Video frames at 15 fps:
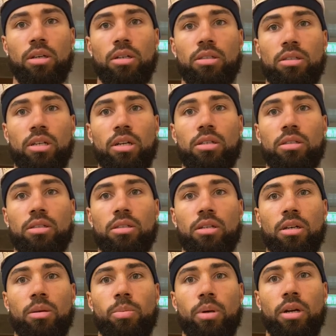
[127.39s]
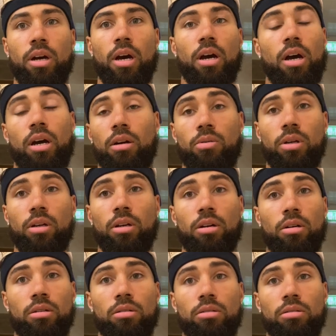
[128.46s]
citizenship, and I really
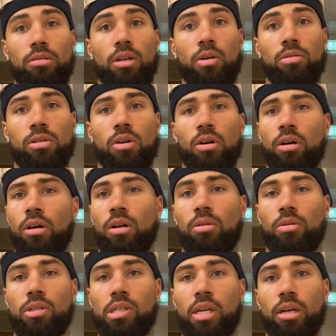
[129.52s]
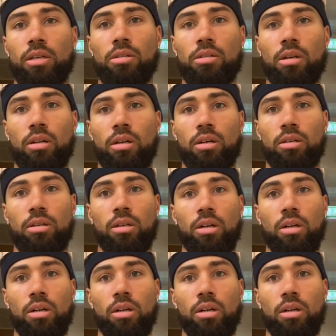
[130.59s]
don't know what's going on or what's taking so long.